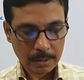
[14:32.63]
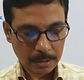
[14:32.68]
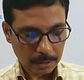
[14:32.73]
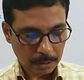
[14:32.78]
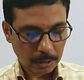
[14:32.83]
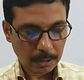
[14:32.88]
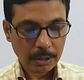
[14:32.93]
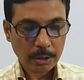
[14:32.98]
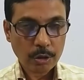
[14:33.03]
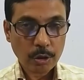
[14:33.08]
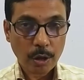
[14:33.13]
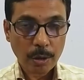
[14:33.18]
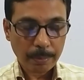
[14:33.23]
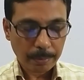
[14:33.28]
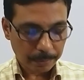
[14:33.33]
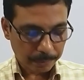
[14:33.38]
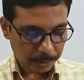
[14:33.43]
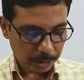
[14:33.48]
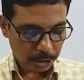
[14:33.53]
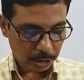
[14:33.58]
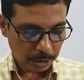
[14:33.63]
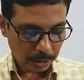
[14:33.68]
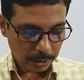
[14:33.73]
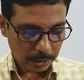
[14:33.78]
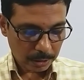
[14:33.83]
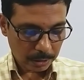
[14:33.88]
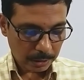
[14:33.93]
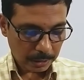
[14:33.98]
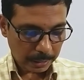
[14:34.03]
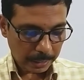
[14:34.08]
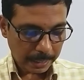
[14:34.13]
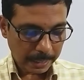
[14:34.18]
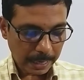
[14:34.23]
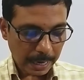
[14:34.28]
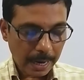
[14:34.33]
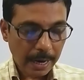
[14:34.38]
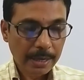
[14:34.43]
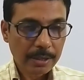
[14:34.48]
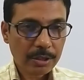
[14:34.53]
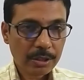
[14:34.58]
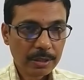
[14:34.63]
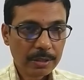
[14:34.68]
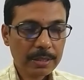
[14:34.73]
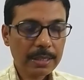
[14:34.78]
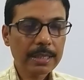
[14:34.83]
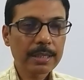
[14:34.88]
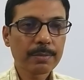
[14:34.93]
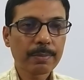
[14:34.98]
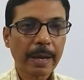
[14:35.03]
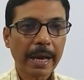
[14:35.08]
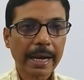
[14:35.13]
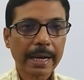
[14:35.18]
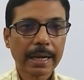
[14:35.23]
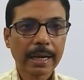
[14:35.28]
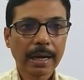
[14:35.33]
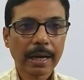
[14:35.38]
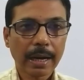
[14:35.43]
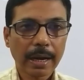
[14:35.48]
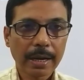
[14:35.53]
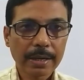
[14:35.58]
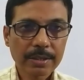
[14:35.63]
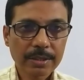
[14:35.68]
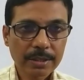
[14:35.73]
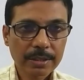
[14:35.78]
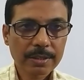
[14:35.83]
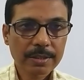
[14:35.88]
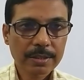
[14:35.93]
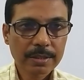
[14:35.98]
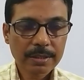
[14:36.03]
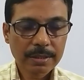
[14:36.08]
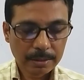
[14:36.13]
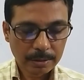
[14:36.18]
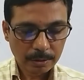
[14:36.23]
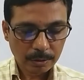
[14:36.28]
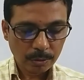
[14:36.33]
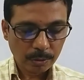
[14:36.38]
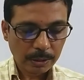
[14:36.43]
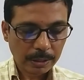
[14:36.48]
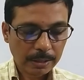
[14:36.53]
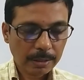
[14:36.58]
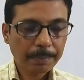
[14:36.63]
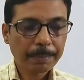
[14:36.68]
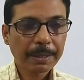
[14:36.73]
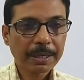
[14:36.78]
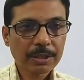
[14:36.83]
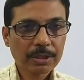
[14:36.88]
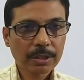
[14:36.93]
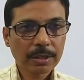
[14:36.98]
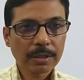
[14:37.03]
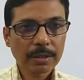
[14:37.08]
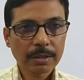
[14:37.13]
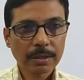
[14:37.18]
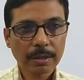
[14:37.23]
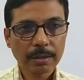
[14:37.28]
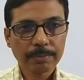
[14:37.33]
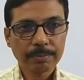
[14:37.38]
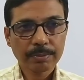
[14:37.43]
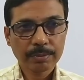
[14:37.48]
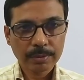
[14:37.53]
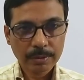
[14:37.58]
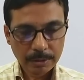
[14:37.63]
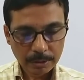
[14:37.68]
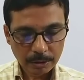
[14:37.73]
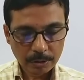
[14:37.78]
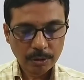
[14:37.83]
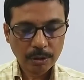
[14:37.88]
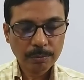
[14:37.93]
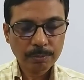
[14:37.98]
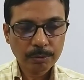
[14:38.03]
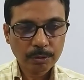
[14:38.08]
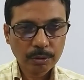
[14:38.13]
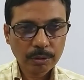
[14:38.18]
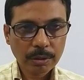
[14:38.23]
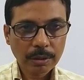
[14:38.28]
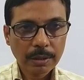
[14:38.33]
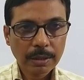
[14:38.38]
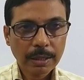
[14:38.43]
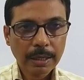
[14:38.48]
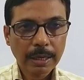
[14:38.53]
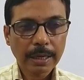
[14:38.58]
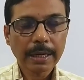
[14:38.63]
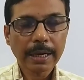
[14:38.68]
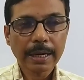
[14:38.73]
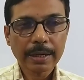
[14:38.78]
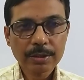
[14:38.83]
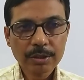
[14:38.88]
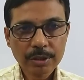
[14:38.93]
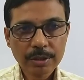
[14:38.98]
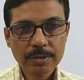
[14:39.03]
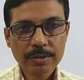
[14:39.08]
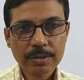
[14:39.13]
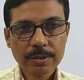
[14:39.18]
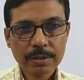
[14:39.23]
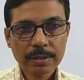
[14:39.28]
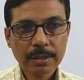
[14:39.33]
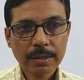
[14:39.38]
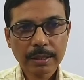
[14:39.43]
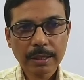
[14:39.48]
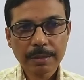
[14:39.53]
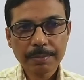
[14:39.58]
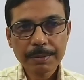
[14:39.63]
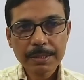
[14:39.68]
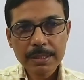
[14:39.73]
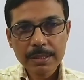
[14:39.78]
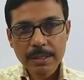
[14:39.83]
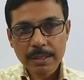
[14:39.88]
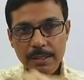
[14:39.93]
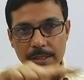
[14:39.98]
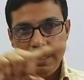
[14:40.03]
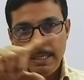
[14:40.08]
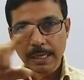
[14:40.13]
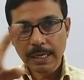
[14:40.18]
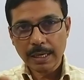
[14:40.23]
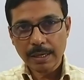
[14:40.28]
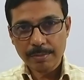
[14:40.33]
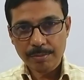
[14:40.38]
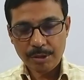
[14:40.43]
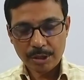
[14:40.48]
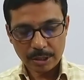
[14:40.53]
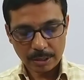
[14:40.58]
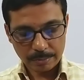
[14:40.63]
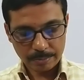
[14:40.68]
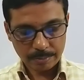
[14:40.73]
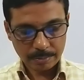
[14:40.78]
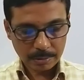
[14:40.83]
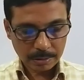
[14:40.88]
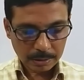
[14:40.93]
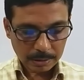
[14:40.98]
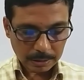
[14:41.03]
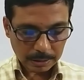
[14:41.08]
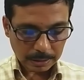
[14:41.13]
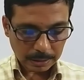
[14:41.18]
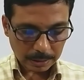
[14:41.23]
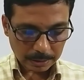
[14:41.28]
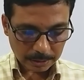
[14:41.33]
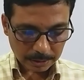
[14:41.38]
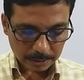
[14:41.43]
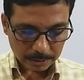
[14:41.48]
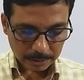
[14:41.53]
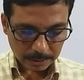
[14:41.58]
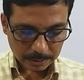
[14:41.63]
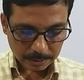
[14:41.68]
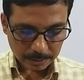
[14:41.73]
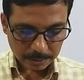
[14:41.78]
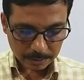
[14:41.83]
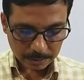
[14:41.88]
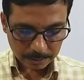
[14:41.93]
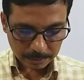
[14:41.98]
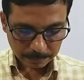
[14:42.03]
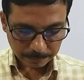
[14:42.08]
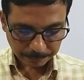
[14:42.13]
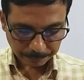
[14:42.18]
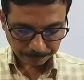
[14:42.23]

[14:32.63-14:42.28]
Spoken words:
on the top of a shed and arches his back. Arches, look at the picture of your book, and arches, that means this carved shape. Arches his